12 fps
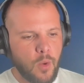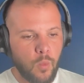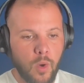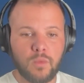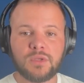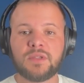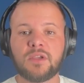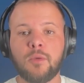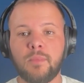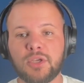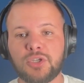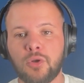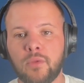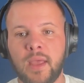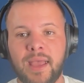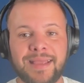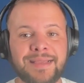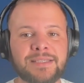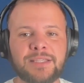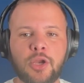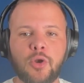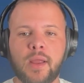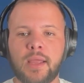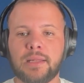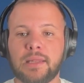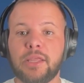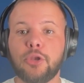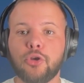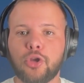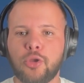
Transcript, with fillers: What was the commission on that? Is there a leader